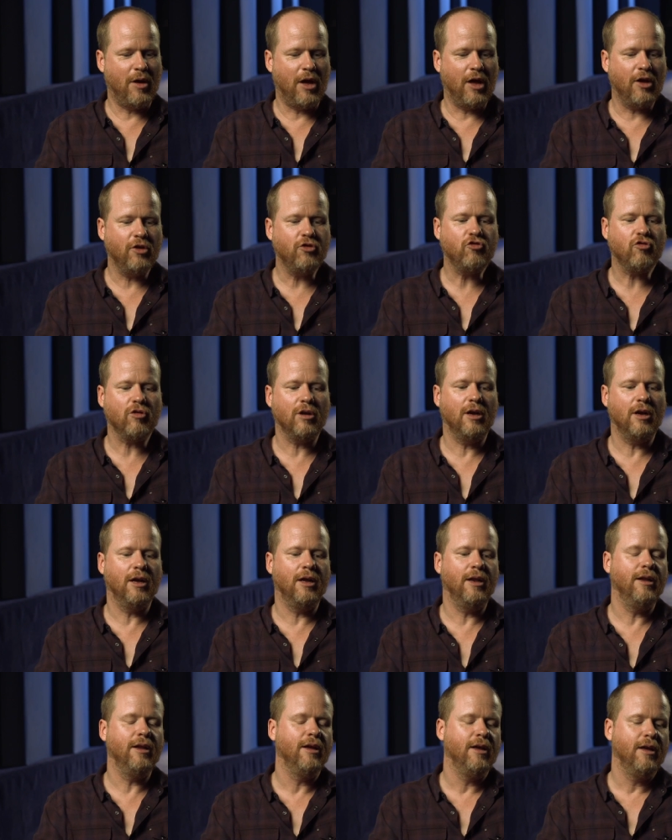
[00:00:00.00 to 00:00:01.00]

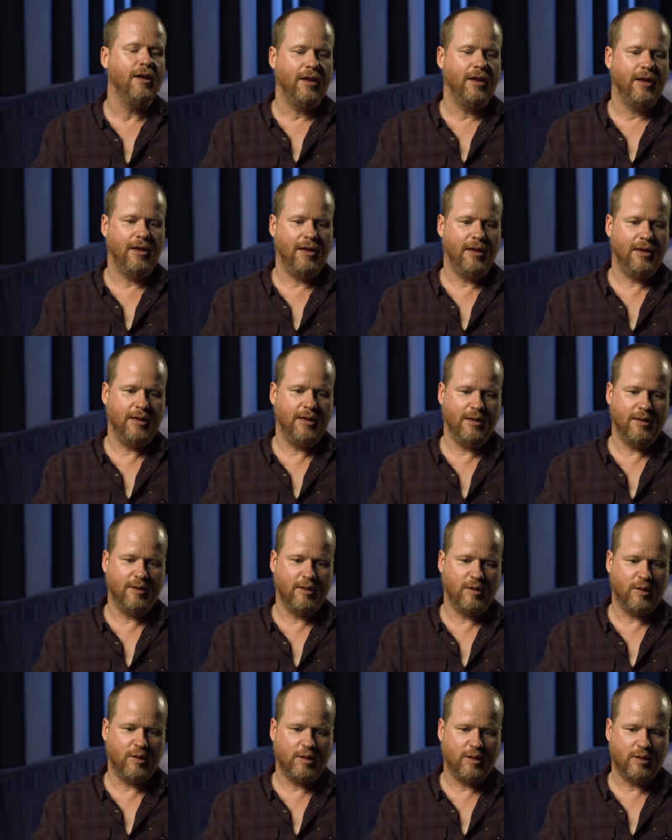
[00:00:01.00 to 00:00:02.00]
Ultron
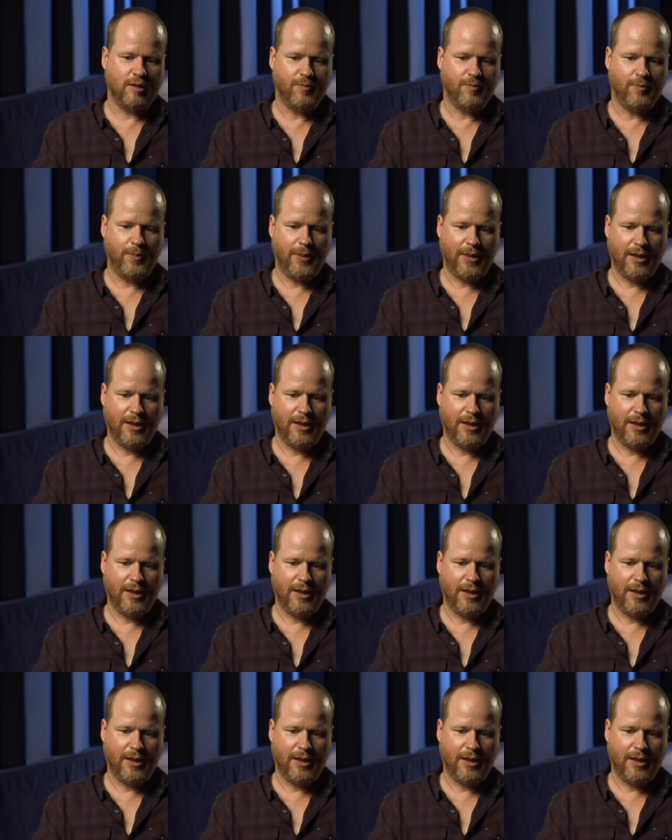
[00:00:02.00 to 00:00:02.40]
is